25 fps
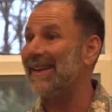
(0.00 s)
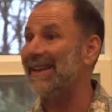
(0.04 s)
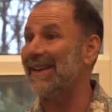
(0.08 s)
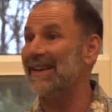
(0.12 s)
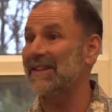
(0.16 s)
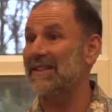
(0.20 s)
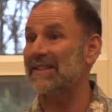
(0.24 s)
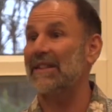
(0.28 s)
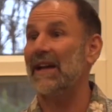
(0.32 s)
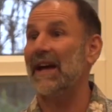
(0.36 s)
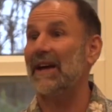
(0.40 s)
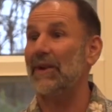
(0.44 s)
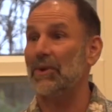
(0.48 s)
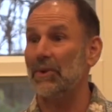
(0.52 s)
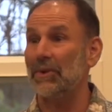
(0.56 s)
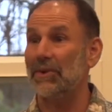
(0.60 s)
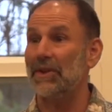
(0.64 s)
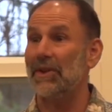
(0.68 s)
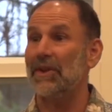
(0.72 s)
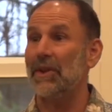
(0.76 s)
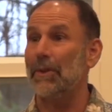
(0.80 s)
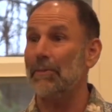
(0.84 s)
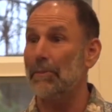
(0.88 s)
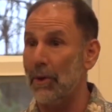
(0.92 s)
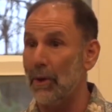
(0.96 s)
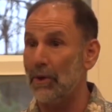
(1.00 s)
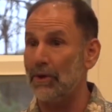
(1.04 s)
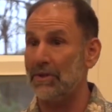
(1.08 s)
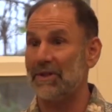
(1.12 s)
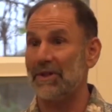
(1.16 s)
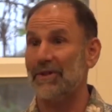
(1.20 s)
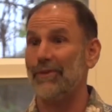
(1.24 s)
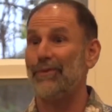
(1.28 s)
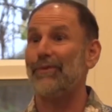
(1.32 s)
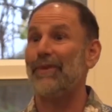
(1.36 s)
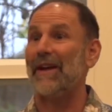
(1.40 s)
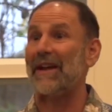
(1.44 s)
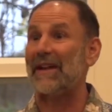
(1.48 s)
is not only the most
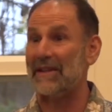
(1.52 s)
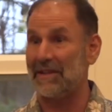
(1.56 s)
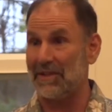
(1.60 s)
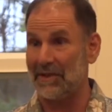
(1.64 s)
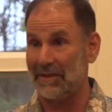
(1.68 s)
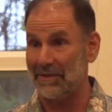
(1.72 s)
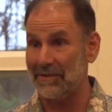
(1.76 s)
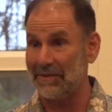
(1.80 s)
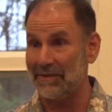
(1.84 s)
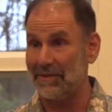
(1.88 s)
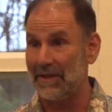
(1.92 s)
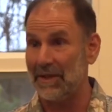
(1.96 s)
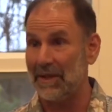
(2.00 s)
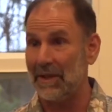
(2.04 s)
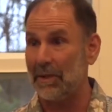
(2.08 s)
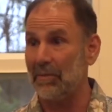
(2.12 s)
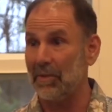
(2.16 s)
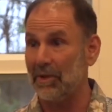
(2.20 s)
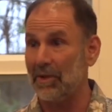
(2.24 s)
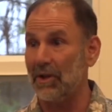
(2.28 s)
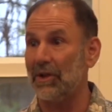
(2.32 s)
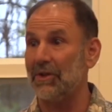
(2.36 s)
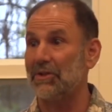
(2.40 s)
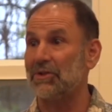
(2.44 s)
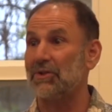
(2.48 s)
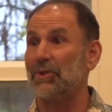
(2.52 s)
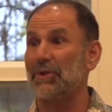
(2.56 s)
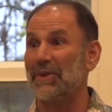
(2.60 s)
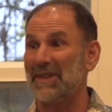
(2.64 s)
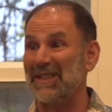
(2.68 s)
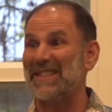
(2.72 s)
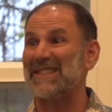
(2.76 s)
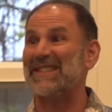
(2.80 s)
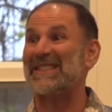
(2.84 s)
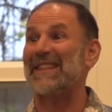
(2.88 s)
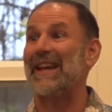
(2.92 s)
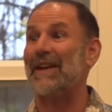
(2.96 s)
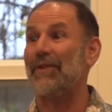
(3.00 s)
effective, but also the
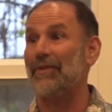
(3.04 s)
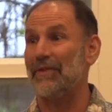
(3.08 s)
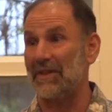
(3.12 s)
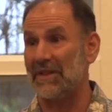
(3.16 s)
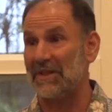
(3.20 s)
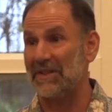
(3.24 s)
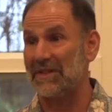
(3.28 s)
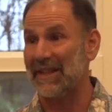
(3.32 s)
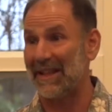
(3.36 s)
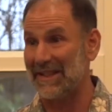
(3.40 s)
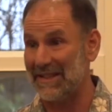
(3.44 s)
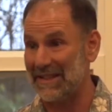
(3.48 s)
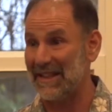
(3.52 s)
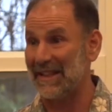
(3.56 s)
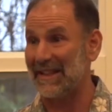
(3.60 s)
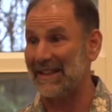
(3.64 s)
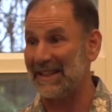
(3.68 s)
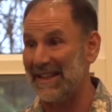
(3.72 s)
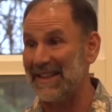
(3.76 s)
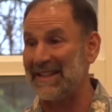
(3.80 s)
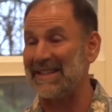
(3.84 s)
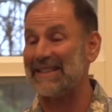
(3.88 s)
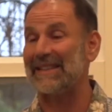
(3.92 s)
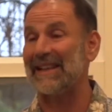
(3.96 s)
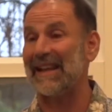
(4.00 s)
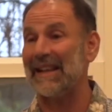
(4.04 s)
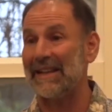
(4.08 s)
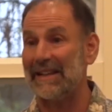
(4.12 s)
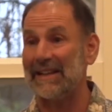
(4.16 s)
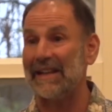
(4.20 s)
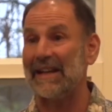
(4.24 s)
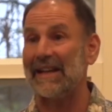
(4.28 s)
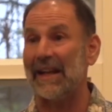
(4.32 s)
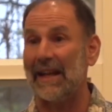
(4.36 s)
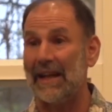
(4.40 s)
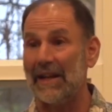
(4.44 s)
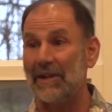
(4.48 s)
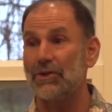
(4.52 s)
safest, as in least
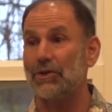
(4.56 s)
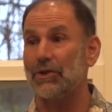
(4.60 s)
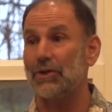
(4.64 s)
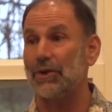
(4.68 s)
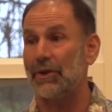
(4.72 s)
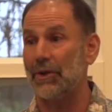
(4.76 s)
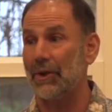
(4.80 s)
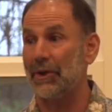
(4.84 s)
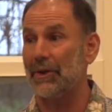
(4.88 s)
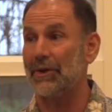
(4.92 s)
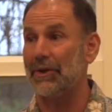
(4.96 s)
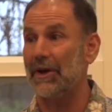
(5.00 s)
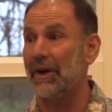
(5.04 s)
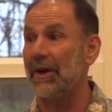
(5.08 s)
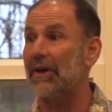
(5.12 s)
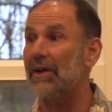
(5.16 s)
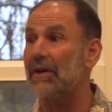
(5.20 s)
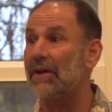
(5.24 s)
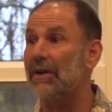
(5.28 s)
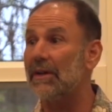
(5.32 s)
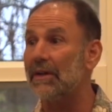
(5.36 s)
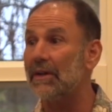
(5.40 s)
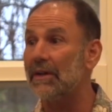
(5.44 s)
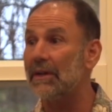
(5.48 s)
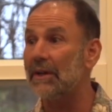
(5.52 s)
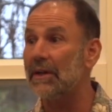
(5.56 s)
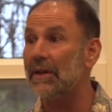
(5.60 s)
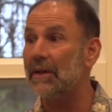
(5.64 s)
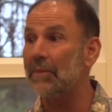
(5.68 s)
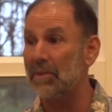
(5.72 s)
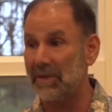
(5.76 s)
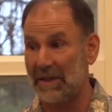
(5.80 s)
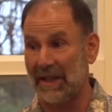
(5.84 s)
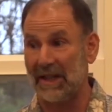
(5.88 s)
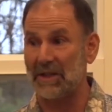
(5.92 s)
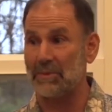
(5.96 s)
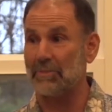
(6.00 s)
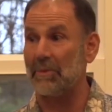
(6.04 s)
likely to injure your dog.
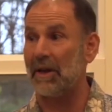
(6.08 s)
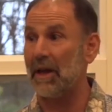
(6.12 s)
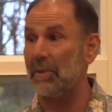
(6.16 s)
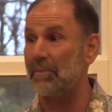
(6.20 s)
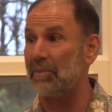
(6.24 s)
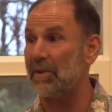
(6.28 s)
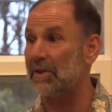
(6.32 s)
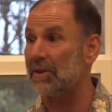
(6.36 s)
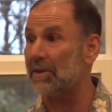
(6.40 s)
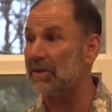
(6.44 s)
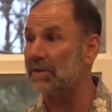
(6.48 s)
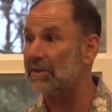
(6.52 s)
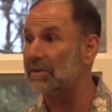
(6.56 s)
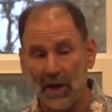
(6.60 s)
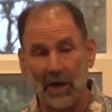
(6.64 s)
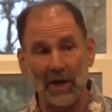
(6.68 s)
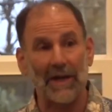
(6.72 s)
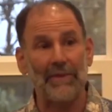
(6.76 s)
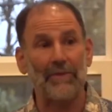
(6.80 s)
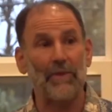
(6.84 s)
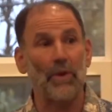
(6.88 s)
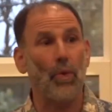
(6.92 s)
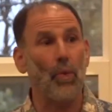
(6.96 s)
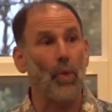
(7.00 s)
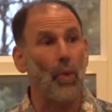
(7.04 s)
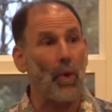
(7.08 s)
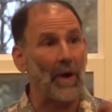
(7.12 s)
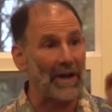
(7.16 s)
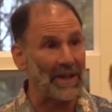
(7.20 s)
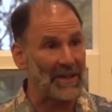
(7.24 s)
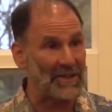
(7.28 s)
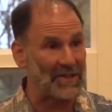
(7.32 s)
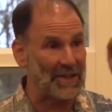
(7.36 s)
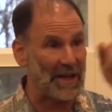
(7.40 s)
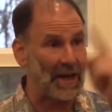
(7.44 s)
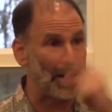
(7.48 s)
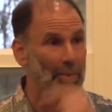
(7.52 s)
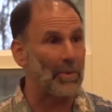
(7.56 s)
But that's my opinion. I'll give you one
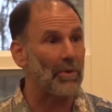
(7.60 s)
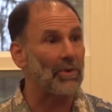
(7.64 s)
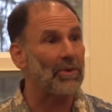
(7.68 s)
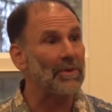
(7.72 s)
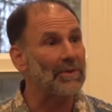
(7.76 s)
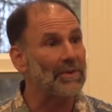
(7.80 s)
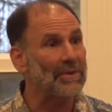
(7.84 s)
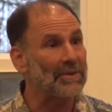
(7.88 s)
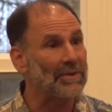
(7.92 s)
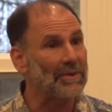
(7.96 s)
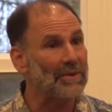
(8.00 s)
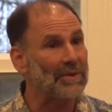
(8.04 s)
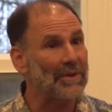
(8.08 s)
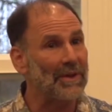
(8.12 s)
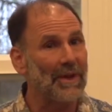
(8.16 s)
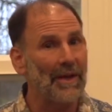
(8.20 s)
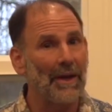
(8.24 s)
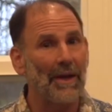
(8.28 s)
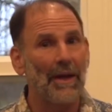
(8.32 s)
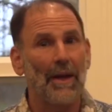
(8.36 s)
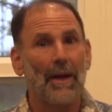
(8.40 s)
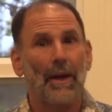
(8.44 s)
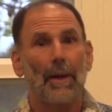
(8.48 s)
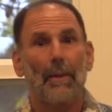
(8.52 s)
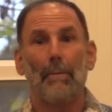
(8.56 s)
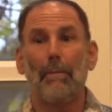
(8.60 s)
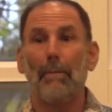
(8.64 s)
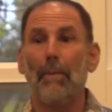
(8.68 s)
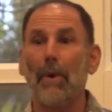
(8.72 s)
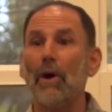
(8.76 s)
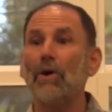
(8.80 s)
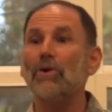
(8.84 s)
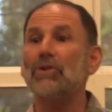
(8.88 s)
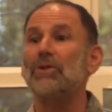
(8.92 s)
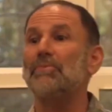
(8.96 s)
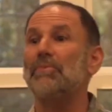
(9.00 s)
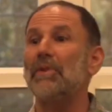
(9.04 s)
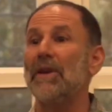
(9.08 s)
example.
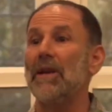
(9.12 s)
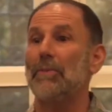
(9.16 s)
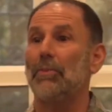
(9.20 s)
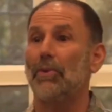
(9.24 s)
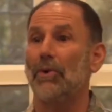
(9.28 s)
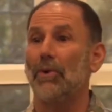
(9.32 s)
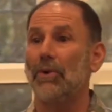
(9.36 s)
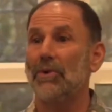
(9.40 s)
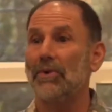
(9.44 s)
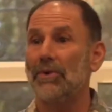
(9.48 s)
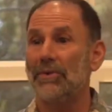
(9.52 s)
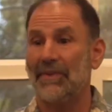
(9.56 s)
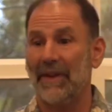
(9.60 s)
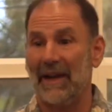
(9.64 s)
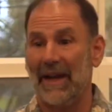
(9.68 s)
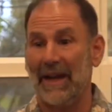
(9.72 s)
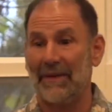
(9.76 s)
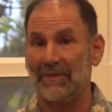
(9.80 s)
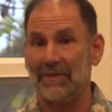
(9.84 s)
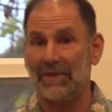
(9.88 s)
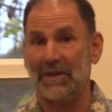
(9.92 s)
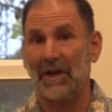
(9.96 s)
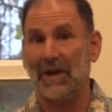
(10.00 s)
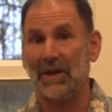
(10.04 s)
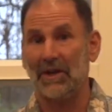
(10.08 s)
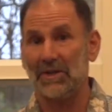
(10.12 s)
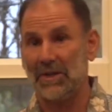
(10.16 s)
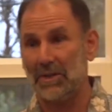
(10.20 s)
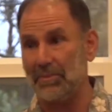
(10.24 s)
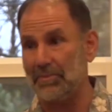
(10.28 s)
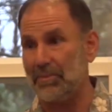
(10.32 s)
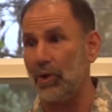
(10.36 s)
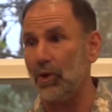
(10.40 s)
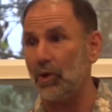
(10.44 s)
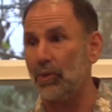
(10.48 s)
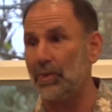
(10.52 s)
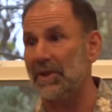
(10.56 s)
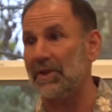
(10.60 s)
Most people that have dogs that
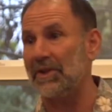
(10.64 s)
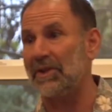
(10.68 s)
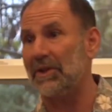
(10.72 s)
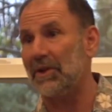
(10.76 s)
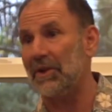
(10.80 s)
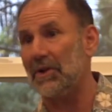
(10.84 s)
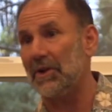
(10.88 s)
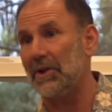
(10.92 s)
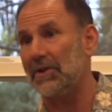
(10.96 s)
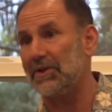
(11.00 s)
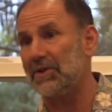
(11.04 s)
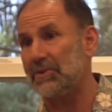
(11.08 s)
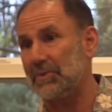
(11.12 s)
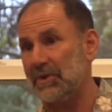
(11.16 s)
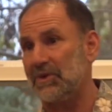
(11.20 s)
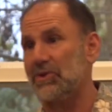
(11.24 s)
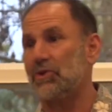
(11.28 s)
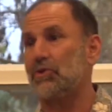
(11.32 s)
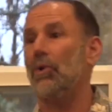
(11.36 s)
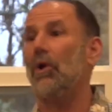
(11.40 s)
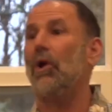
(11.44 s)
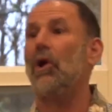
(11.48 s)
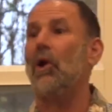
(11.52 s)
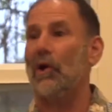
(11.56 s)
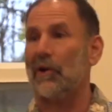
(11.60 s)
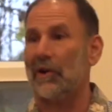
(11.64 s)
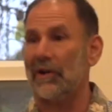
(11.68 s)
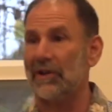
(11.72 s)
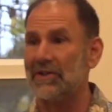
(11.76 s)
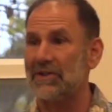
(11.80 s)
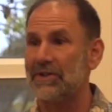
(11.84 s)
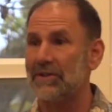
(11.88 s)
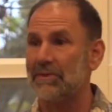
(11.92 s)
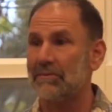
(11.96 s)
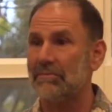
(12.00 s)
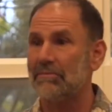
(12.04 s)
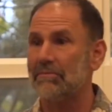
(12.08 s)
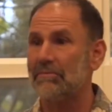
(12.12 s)
pull really hard switch to a
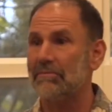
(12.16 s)
harness.